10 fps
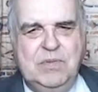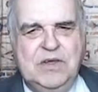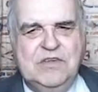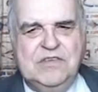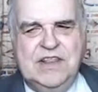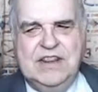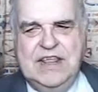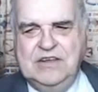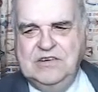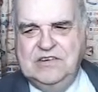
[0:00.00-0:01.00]
because then
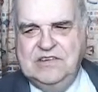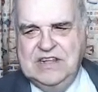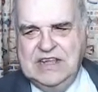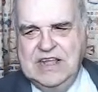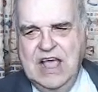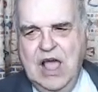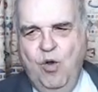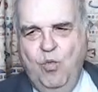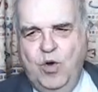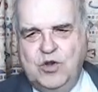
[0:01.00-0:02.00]
they could see
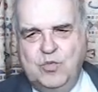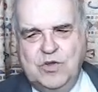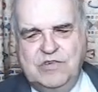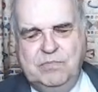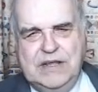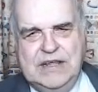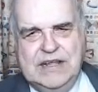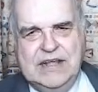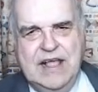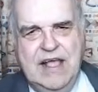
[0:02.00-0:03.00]
what was
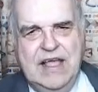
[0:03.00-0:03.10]
being